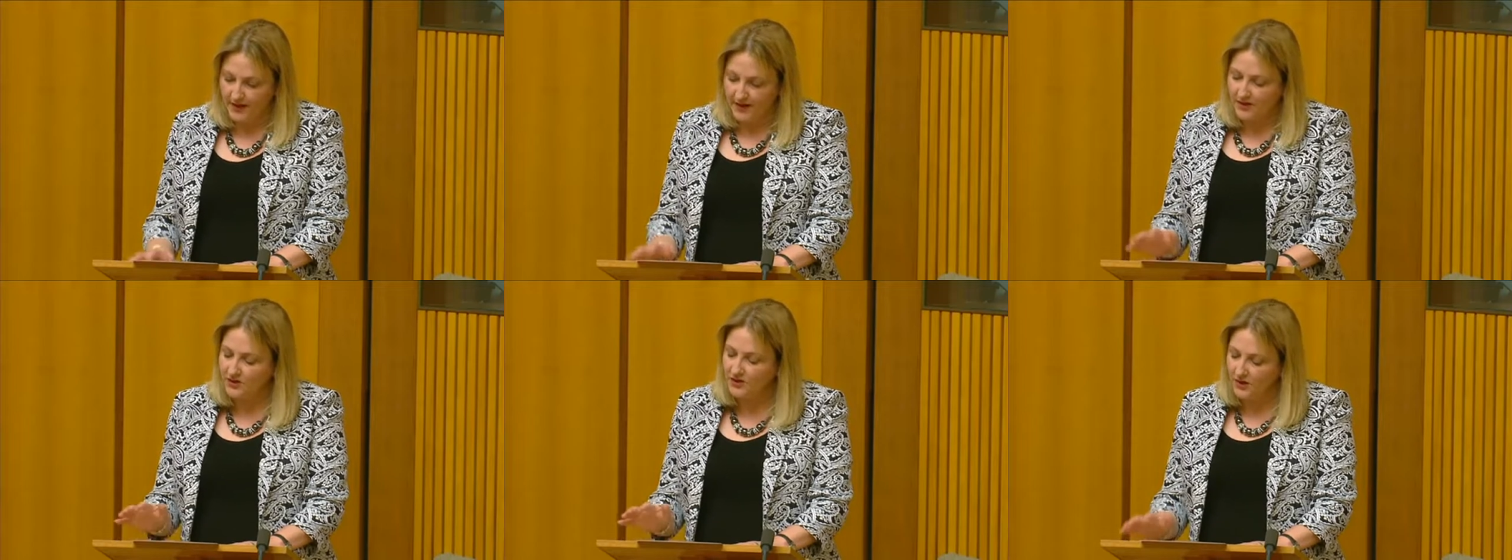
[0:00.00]

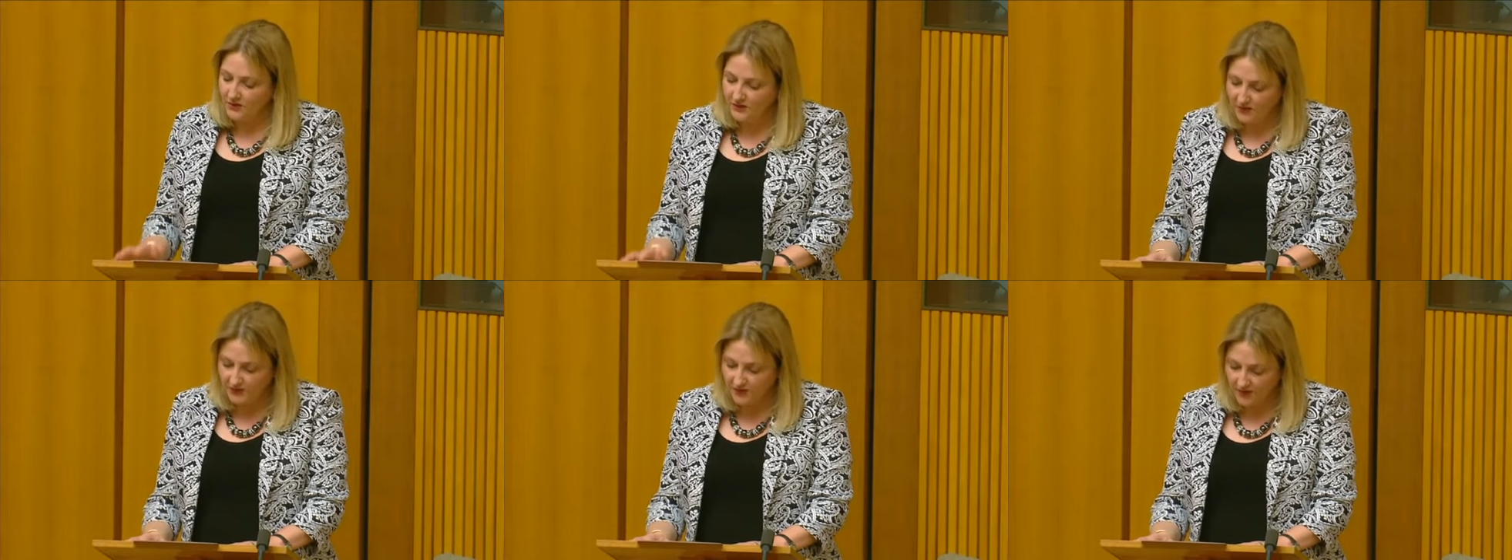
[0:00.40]
It
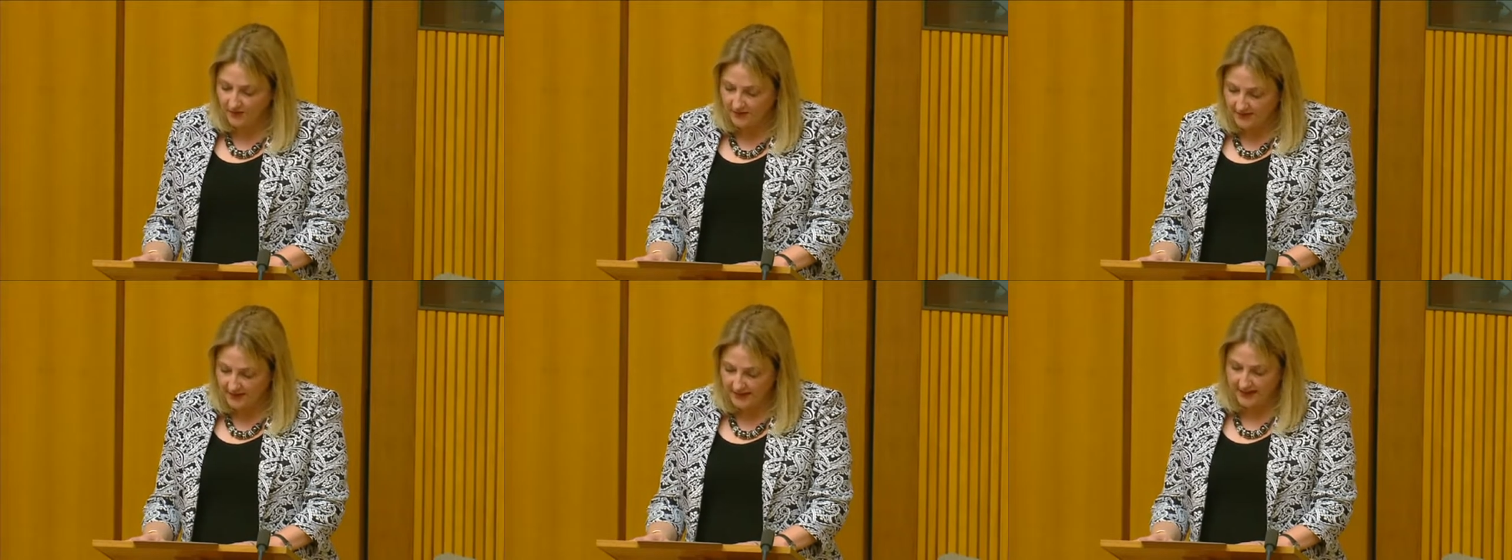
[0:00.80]
shows you
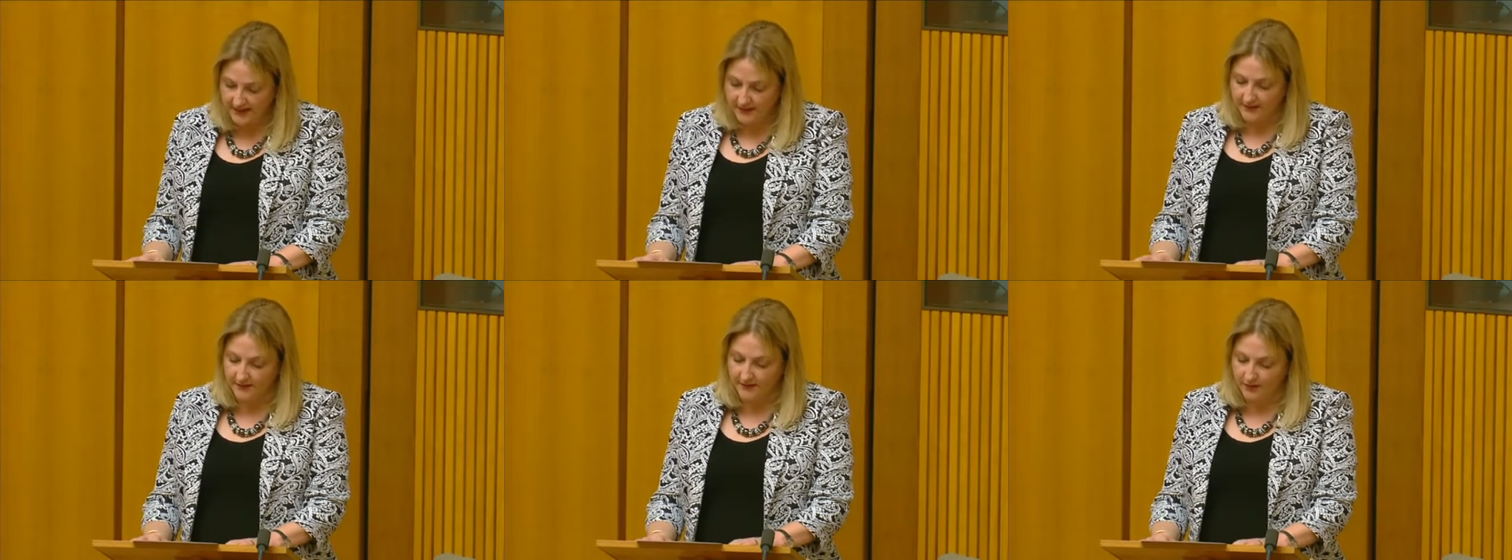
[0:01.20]
don't
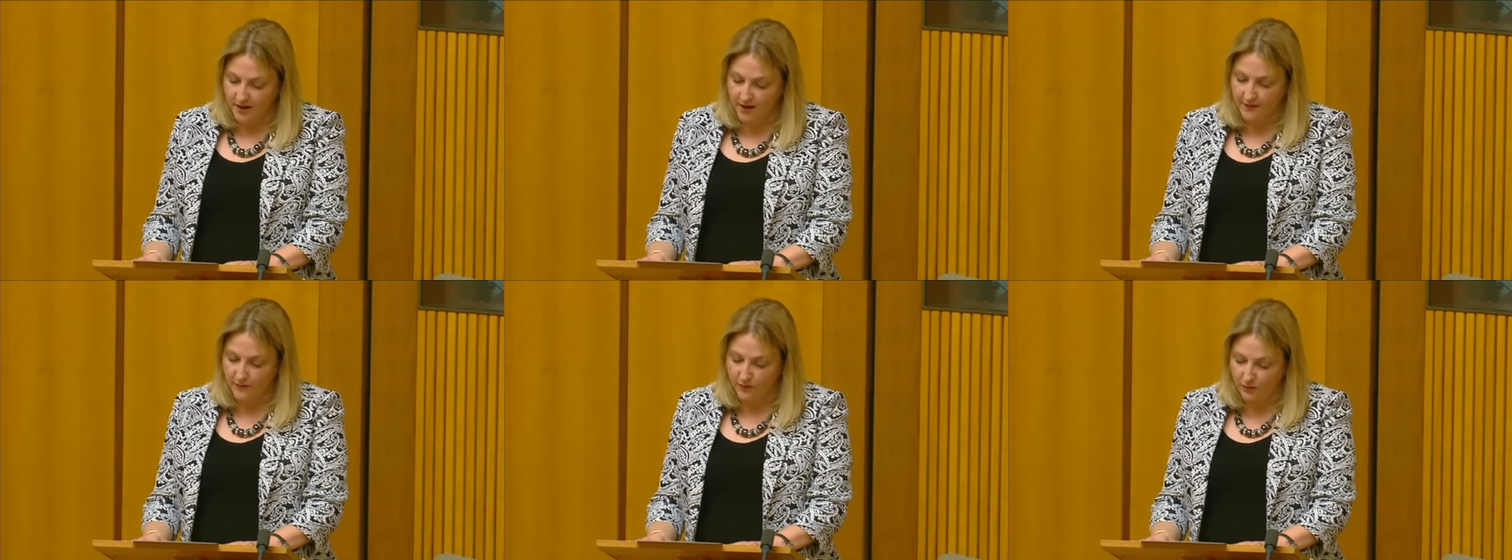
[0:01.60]
need
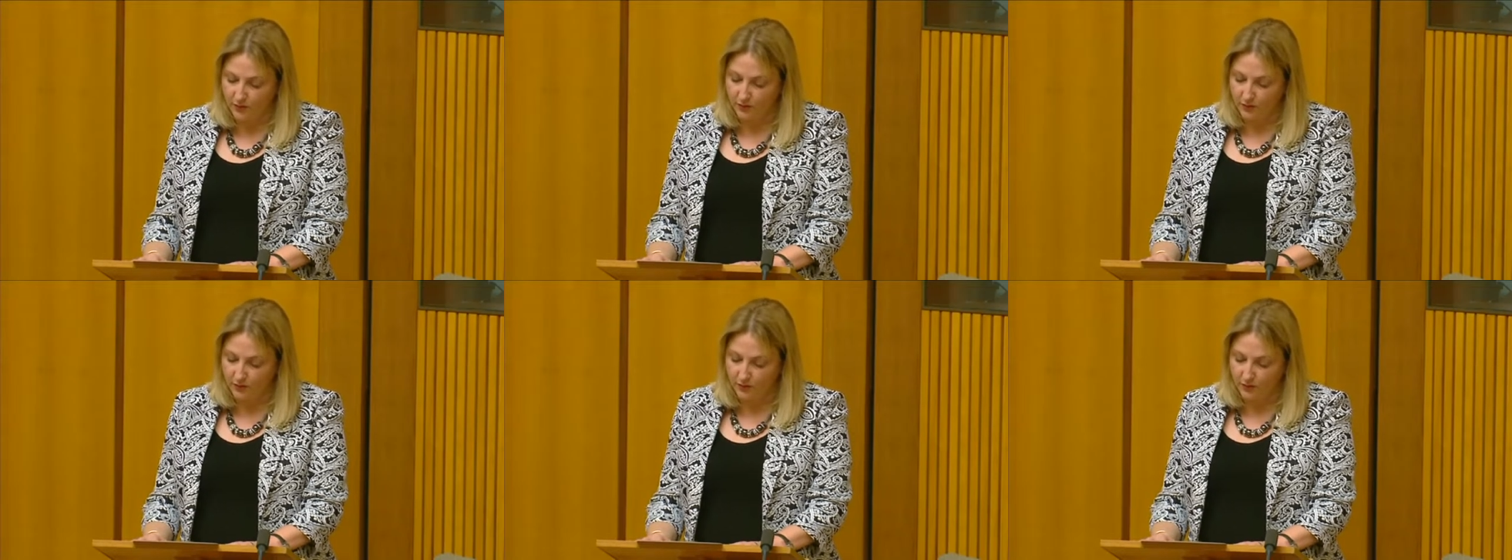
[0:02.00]
live